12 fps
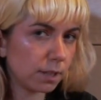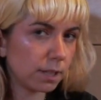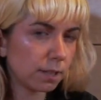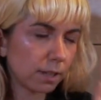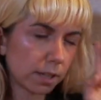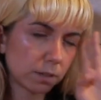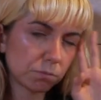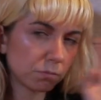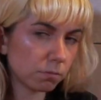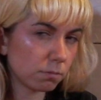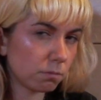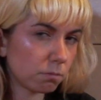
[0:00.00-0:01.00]
He's like,
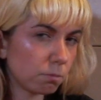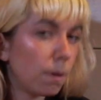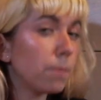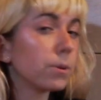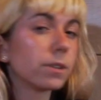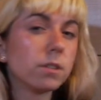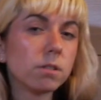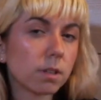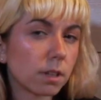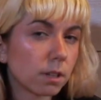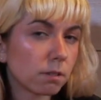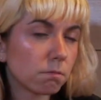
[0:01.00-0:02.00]
maybe we can do
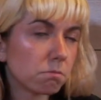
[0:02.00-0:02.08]
something.